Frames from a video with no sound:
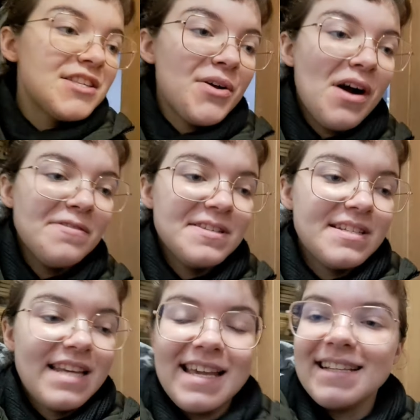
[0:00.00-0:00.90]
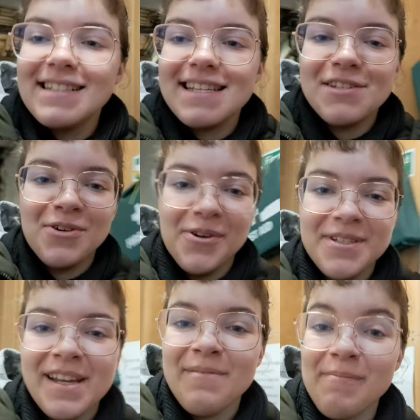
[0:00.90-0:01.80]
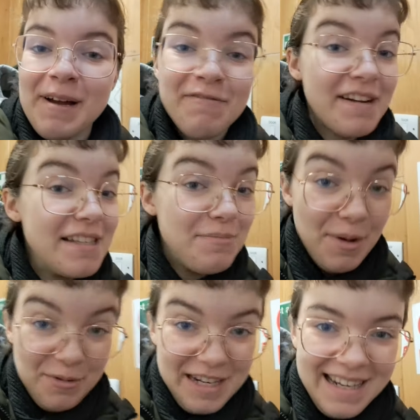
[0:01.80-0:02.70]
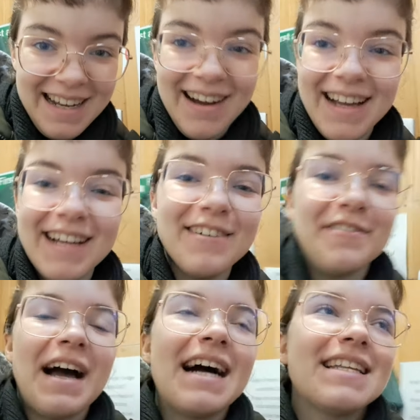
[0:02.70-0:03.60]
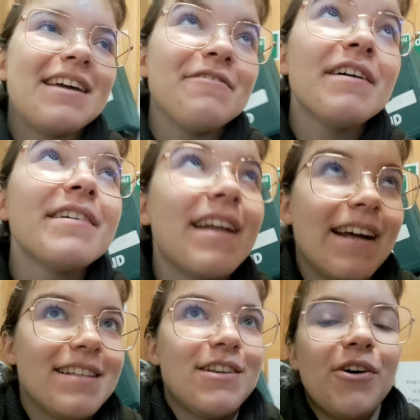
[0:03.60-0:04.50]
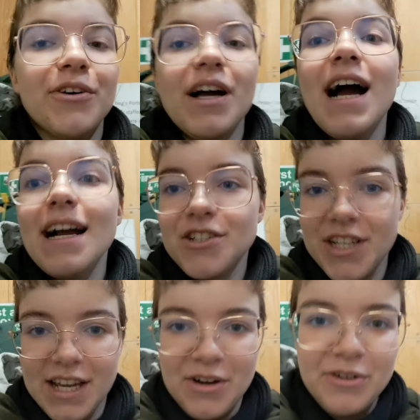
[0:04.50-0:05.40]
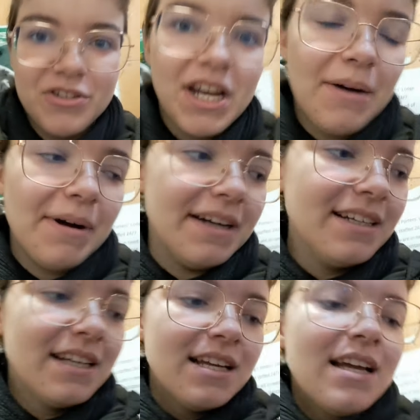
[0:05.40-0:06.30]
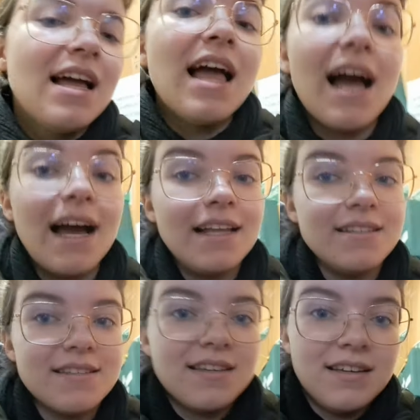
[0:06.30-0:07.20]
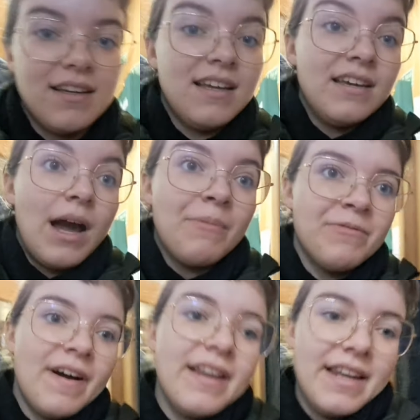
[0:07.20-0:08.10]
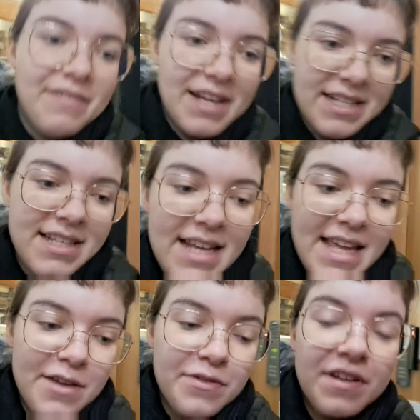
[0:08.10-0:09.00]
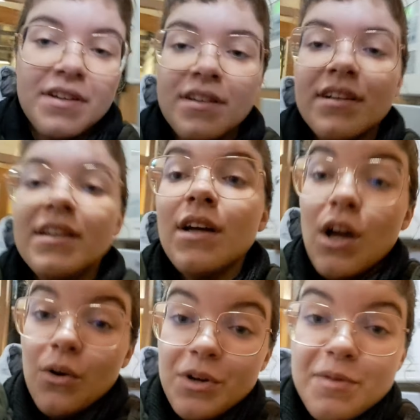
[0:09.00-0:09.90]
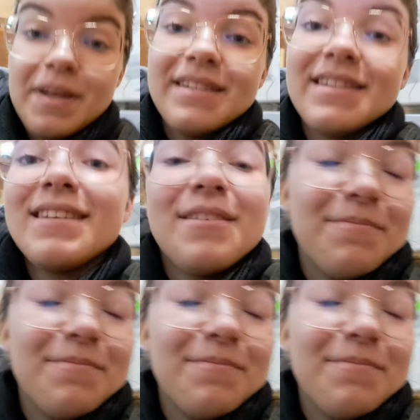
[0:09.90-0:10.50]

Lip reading: So after taking a detour to my friend's building, I have had a very nice long, actually hot shower and I'm finally ready to leave, which means